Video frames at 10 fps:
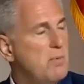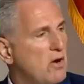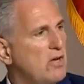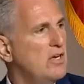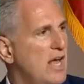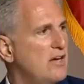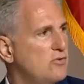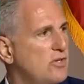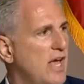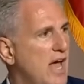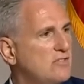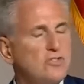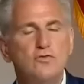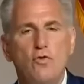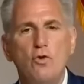American natural
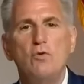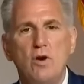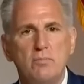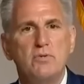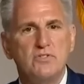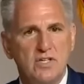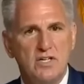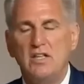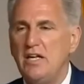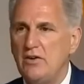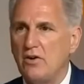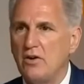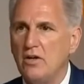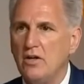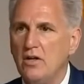gas is 41%
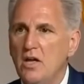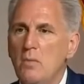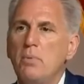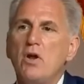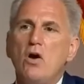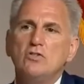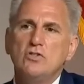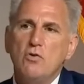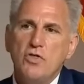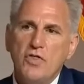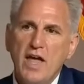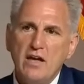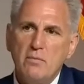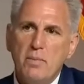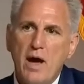cleaner. But also
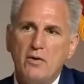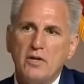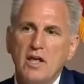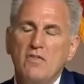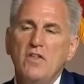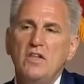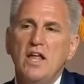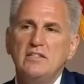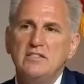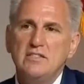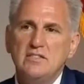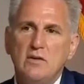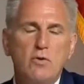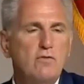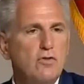think about the lessons
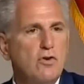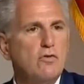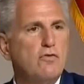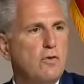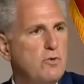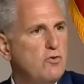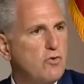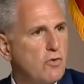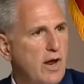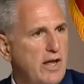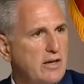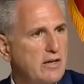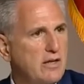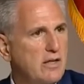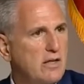that we've learned from
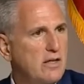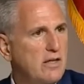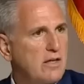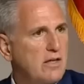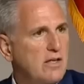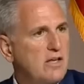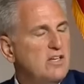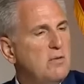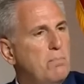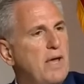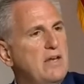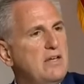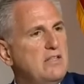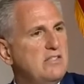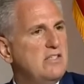Ukraine.
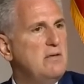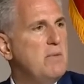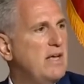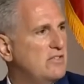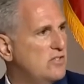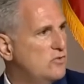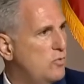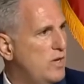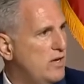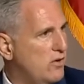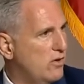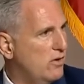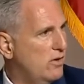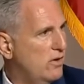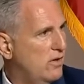Dependency makes us weaker.